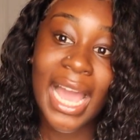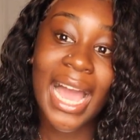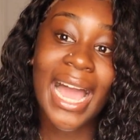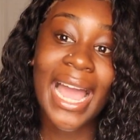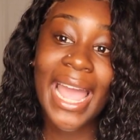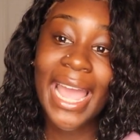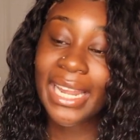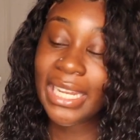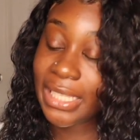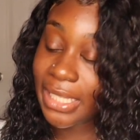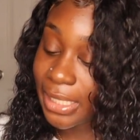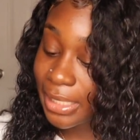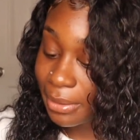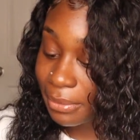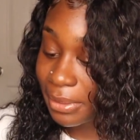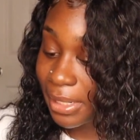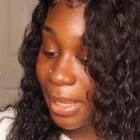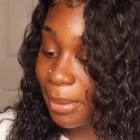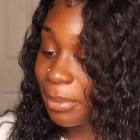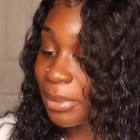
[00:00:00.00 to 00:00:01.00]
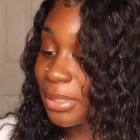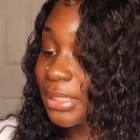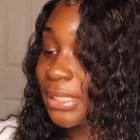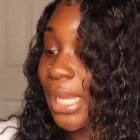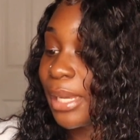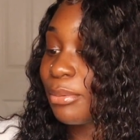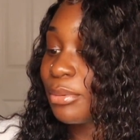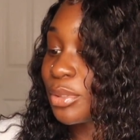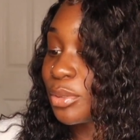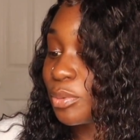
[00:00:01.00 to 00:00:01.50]
I had to get on that because
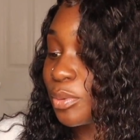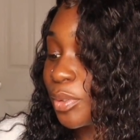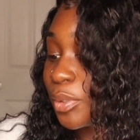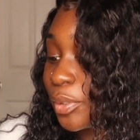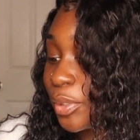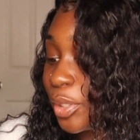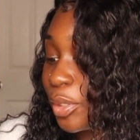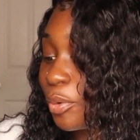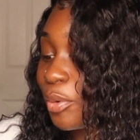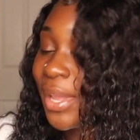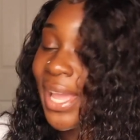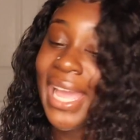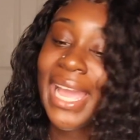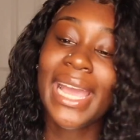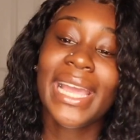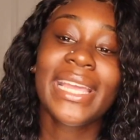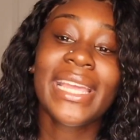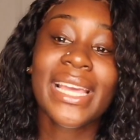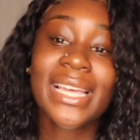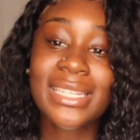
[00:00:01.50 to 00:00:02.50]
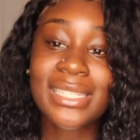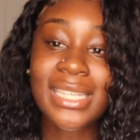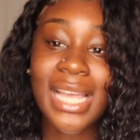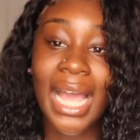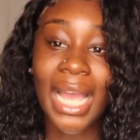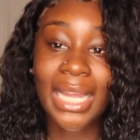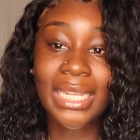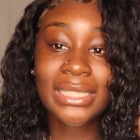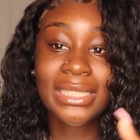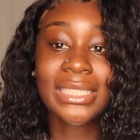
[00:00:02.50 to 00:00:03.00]
that was real cute. And yes,
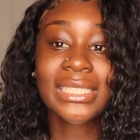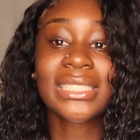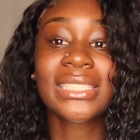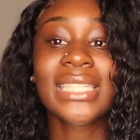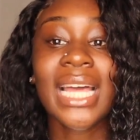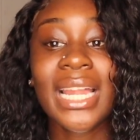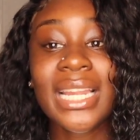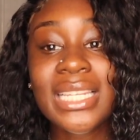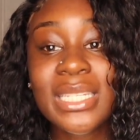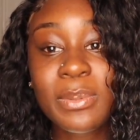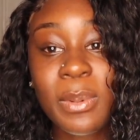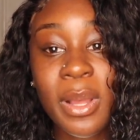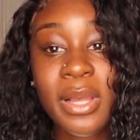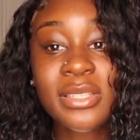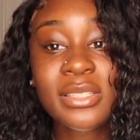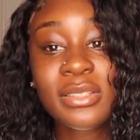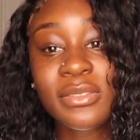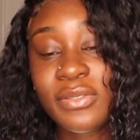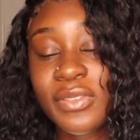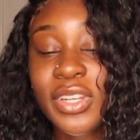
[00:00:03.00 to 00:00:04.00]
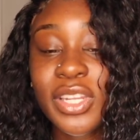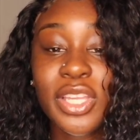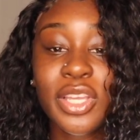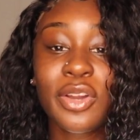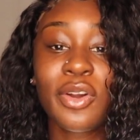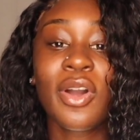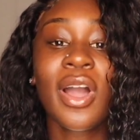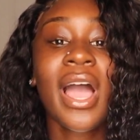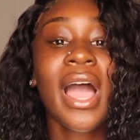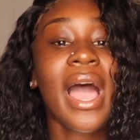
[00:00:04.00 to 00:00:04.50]
guys, this is not a sponsored
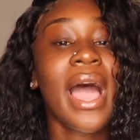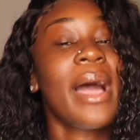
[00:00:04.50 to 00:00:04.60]
video.